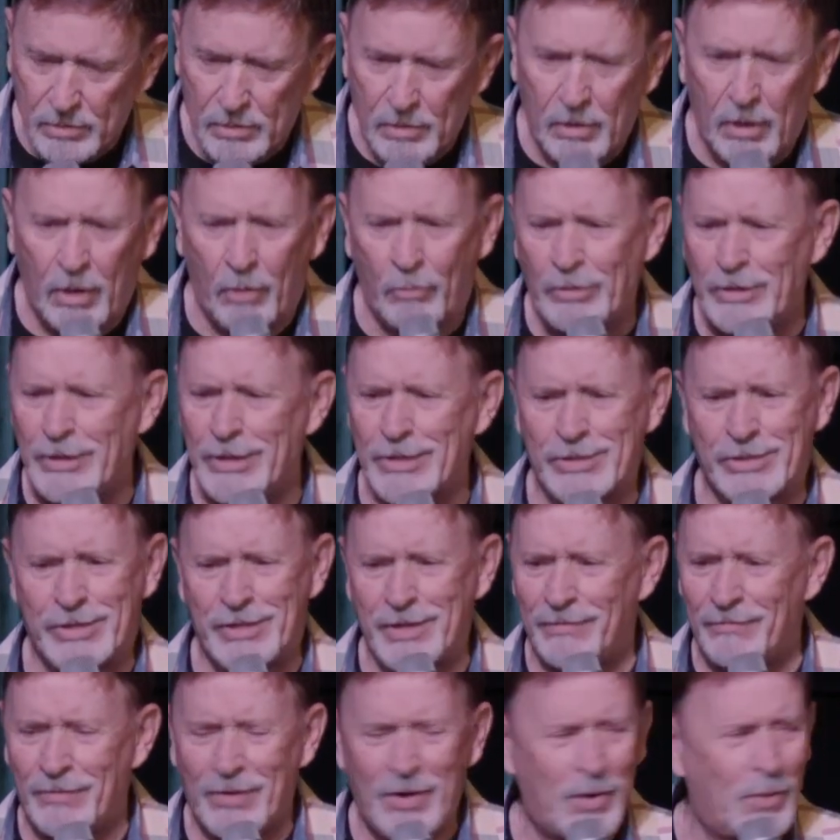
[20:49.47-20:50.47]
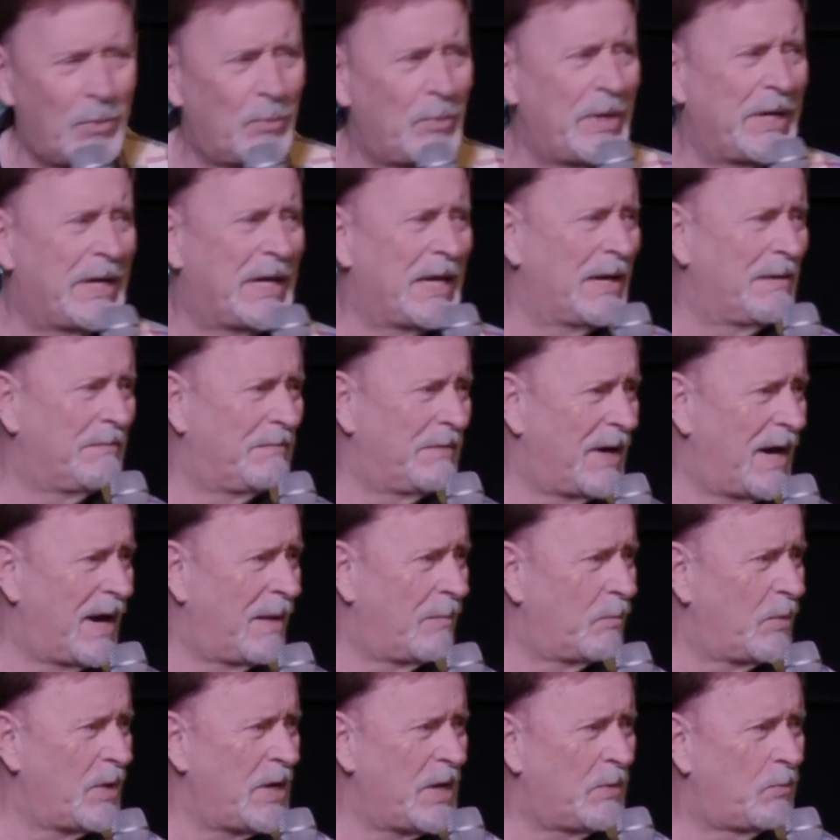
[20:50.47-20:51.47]
Oh, we give
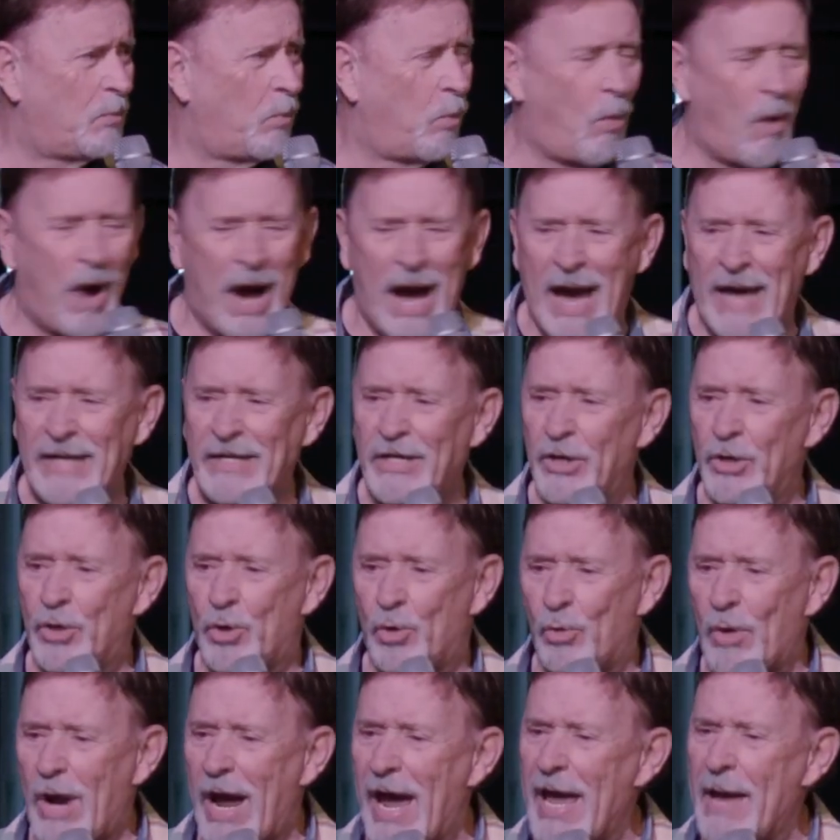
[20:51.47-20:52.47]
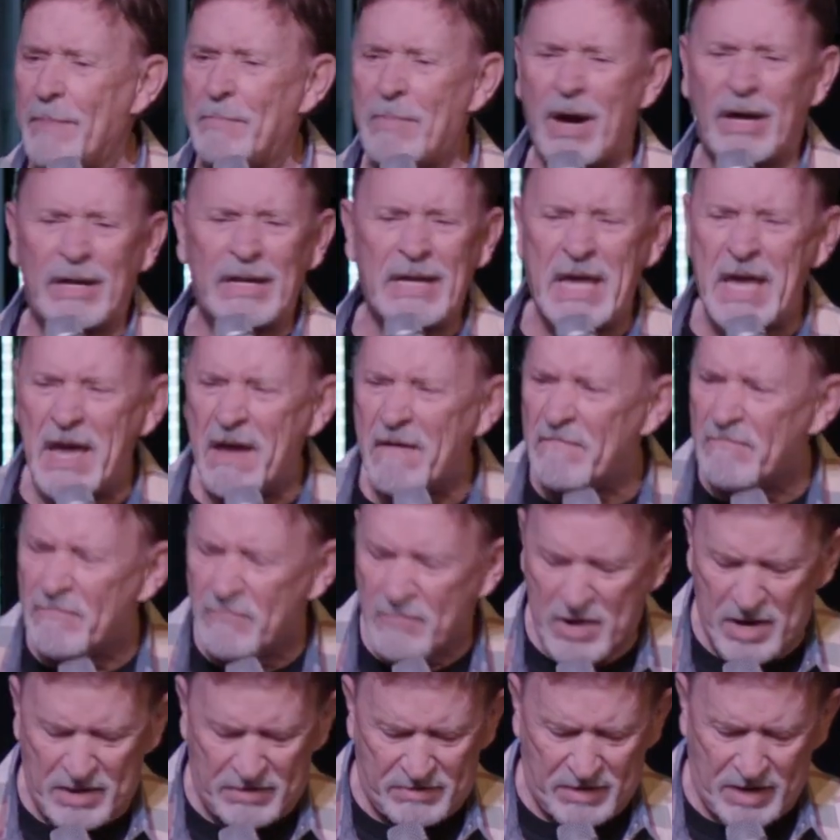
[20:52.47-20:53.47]
up. We whine and cry about
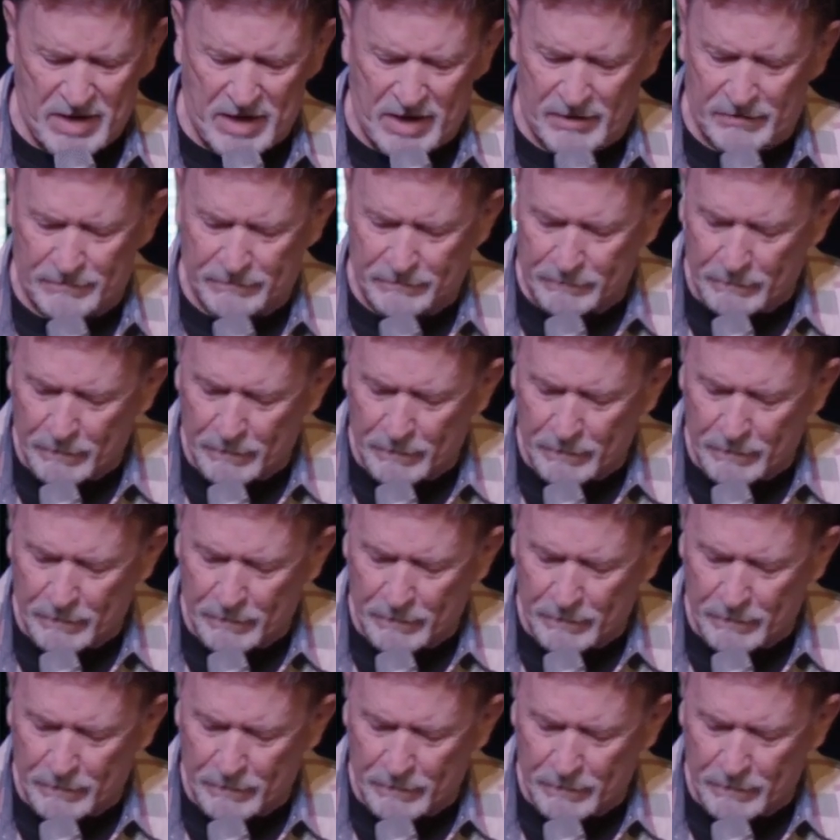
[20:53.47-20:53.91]
everything.